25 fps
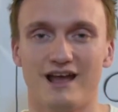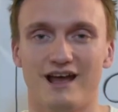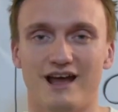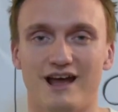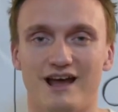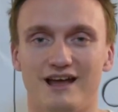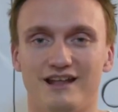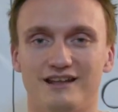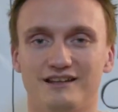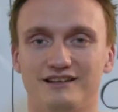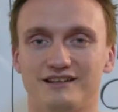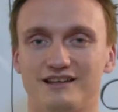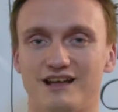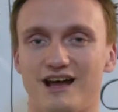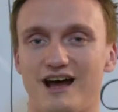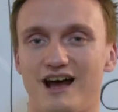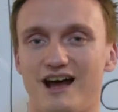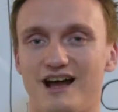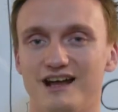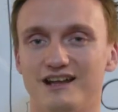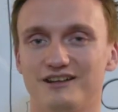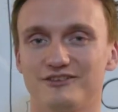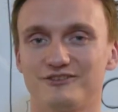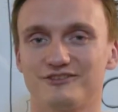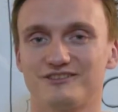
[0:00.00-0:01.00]
And
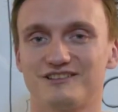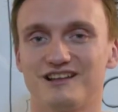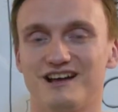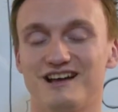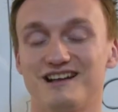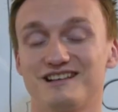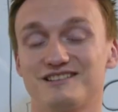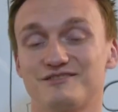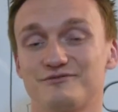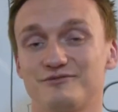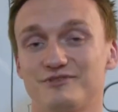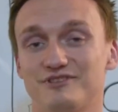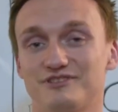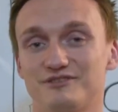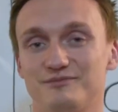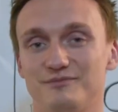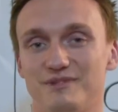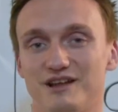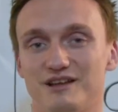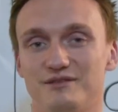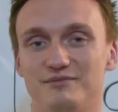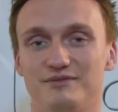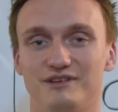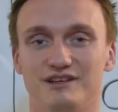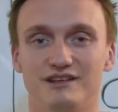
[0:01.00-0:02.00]
I noticed what
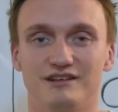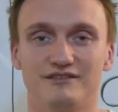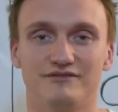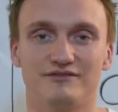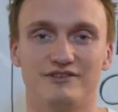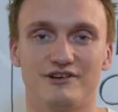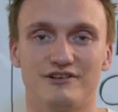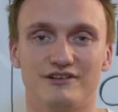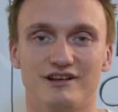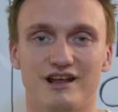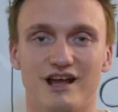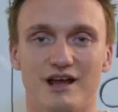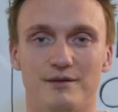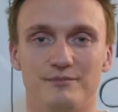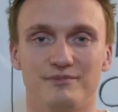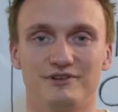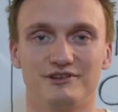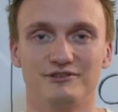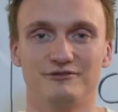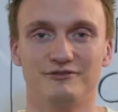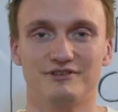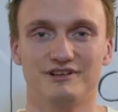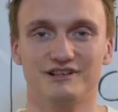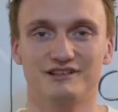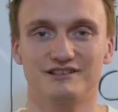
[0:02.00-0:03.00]
made me very happy
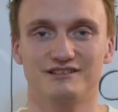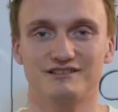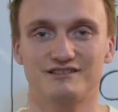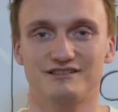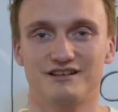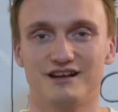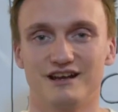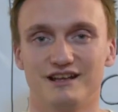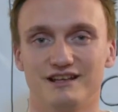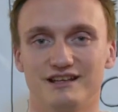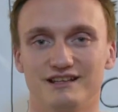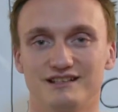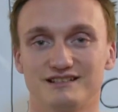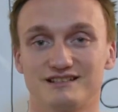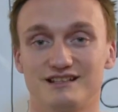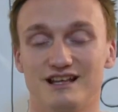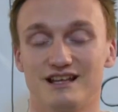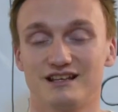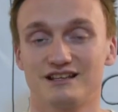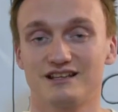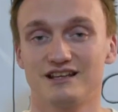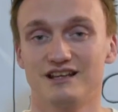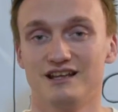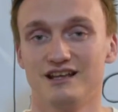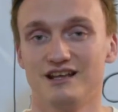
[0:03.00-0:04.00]
during these trainings
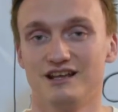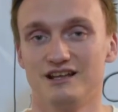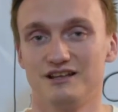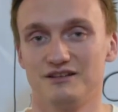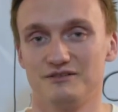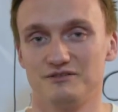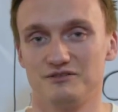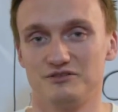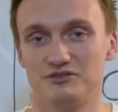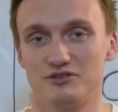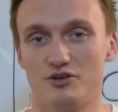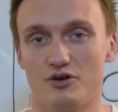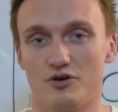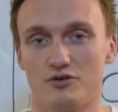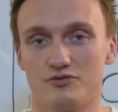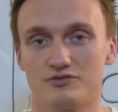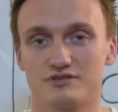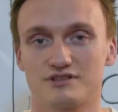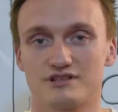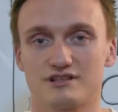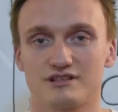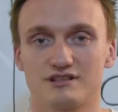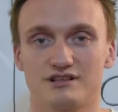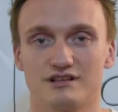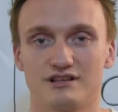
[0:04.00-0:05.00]
that
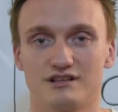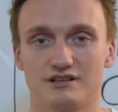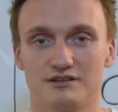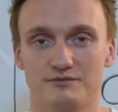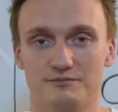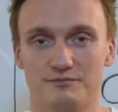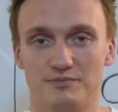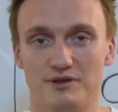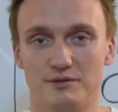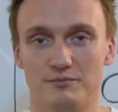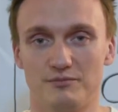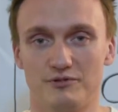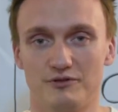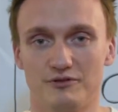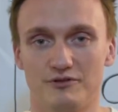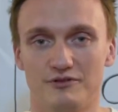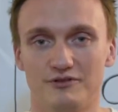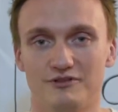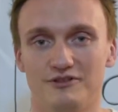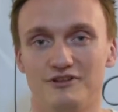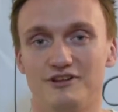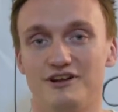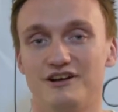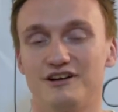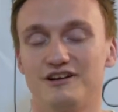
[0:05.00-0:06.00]
those people
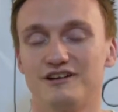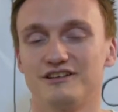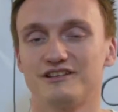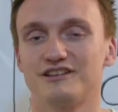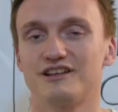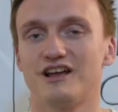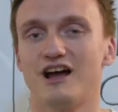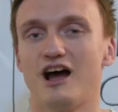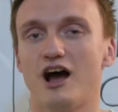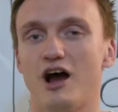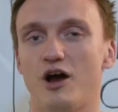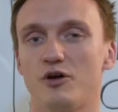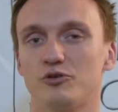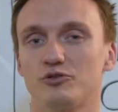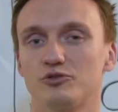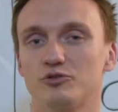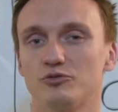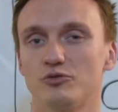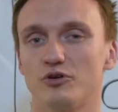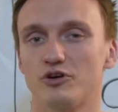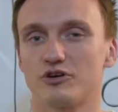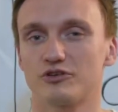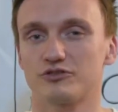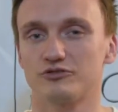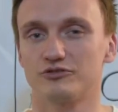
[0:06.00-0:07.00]
learned how to
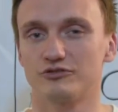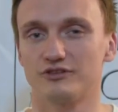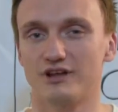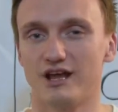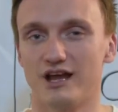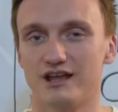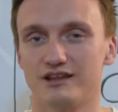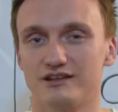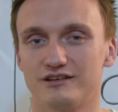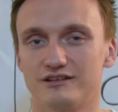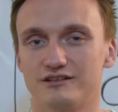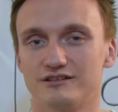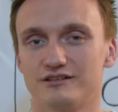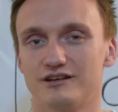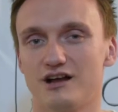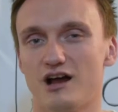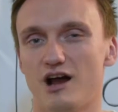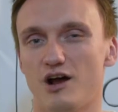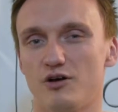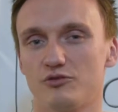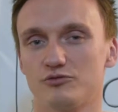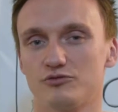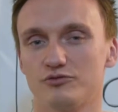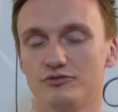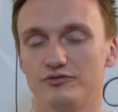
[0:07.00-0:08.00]
work together,
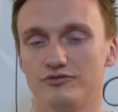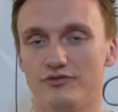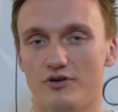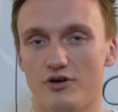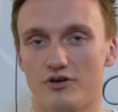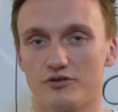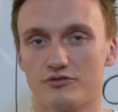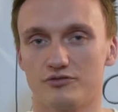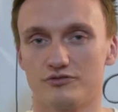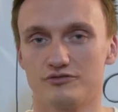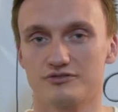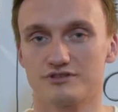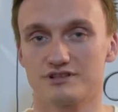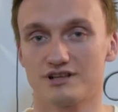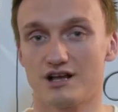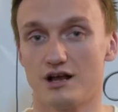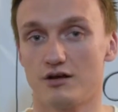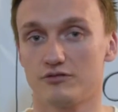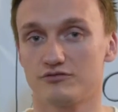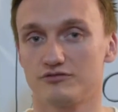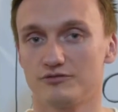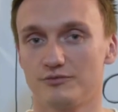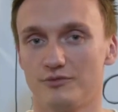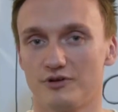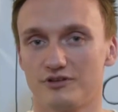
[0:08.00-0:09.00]
how to focus,
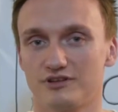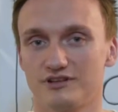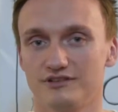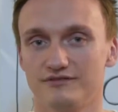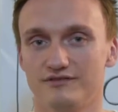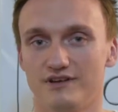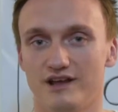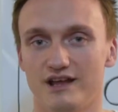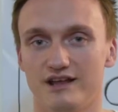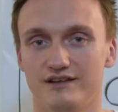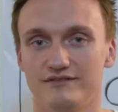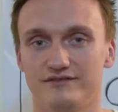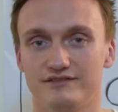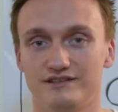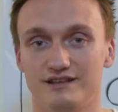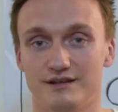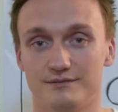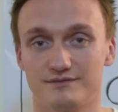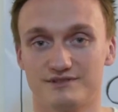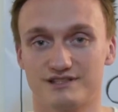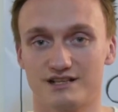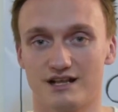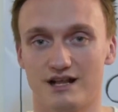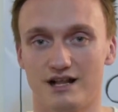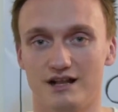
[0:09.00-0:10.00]
how to motivate
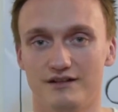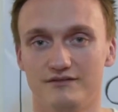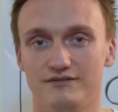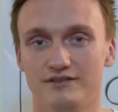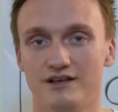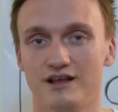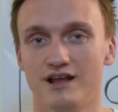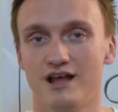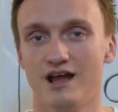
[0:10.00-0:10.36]
themselves,